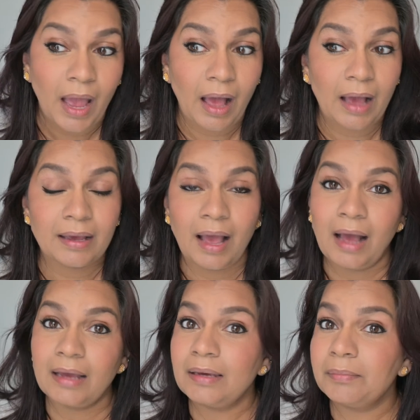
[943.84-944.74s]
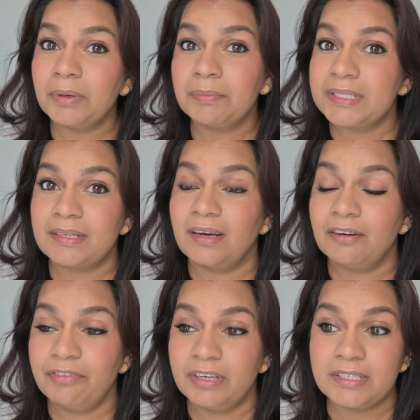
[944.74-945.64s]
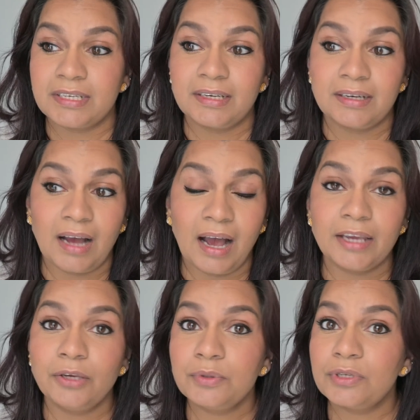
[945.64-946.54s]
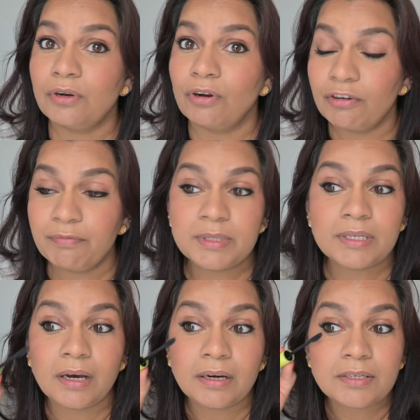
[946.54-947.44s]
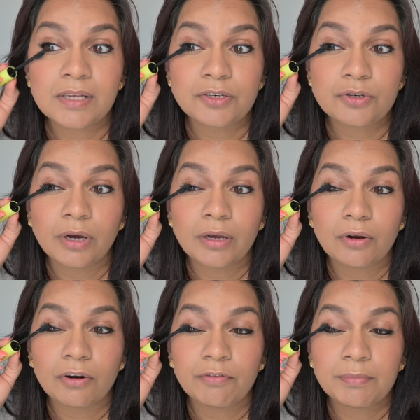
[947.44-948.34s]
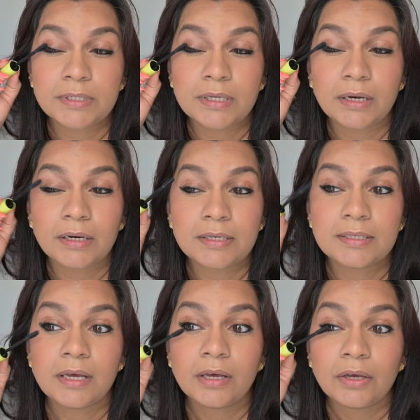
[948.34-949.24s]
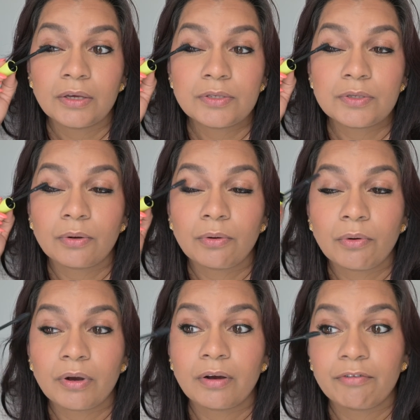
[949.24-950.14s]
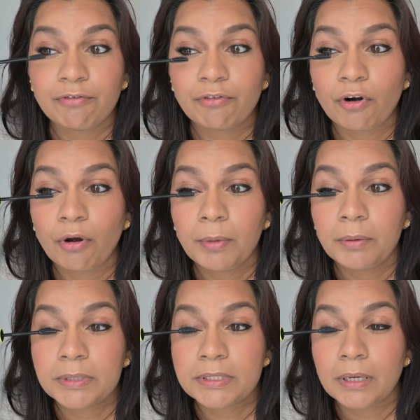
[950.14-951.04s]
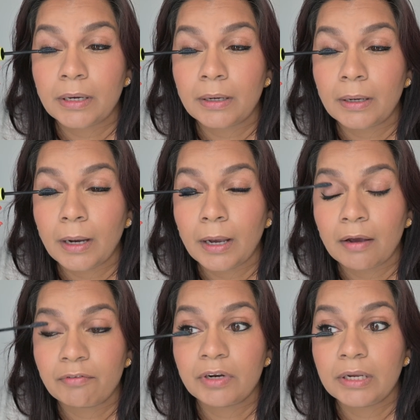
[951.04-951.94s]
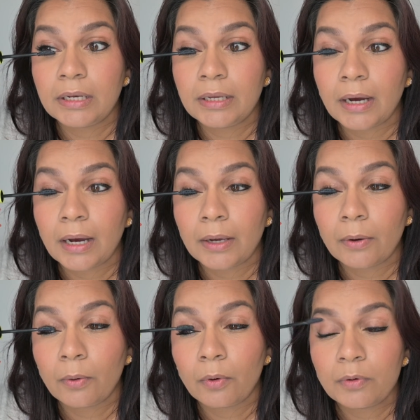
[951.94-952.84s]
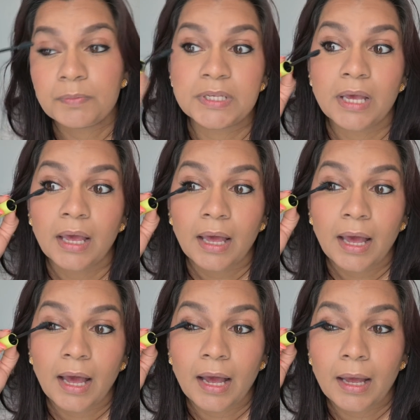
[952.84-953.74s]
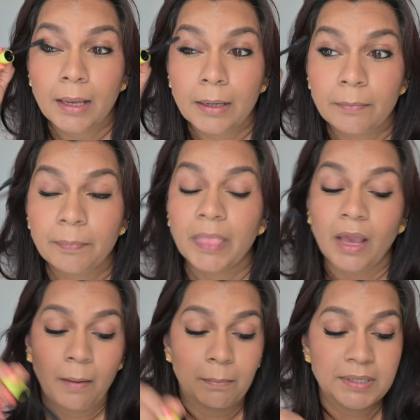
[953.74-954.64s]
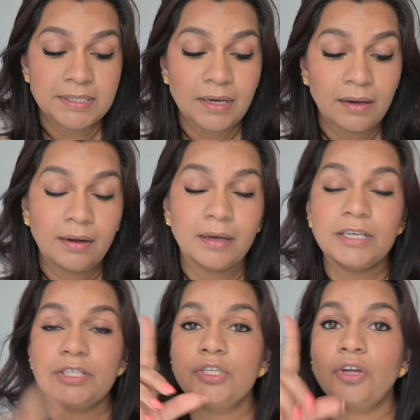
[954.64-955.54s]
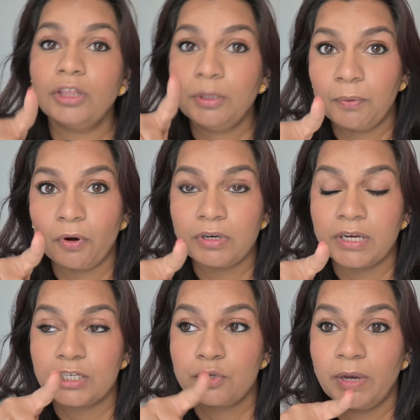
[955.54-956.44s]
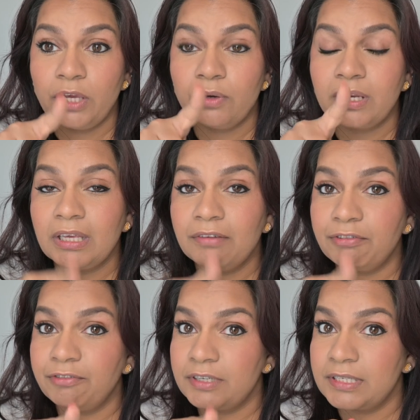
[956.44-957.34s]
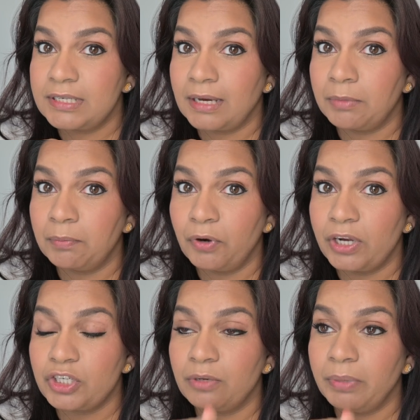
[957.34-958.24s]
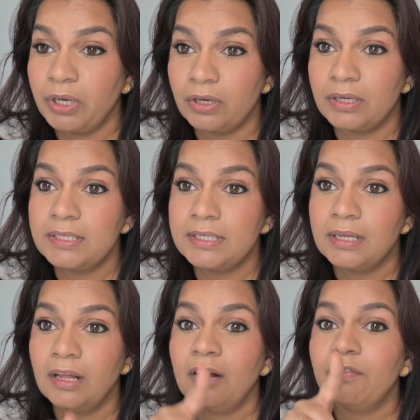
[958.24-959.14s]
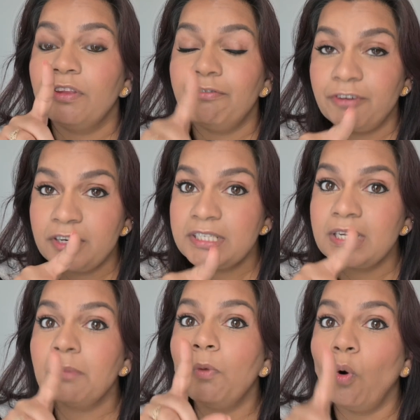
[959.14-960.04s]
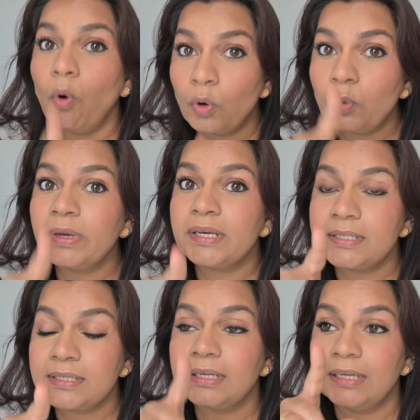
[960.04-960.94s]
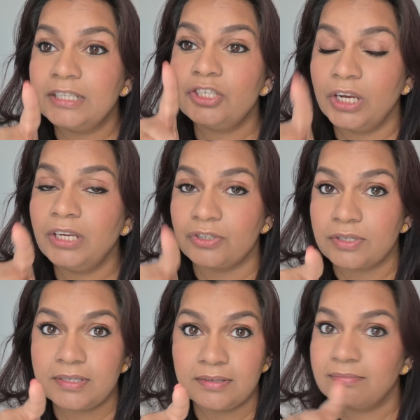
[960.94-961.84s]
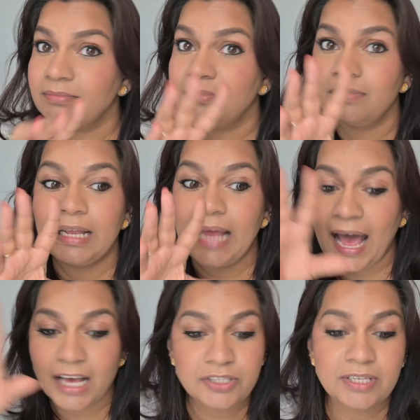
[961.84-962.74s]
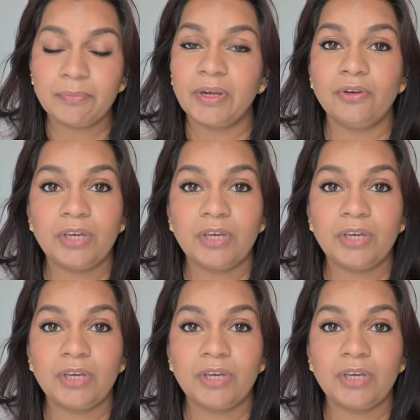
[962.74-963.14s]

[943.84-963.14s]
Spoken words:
I am a mascara fanatic. I use a lot of mascaras. I try a lot of mascaras. So from a mascara, I have really high hopes. And mascara is not the product where you can give a first time impression, because the first time always, it changes. As and when you